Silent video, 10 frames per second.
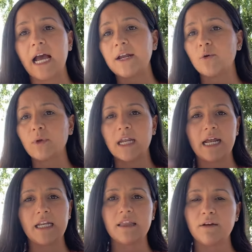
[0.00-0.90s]
I don't get
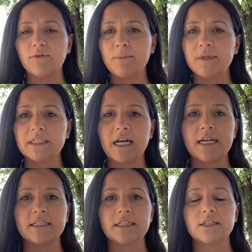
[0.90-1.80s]
anything from this,
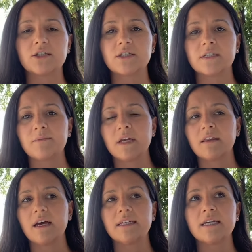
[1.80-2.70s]
guys. This this is just something
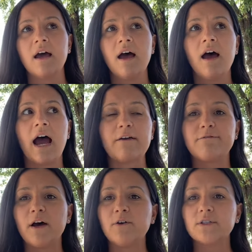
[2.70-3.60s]
that I
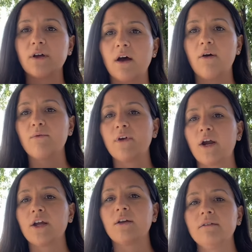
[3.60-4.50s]
felt very,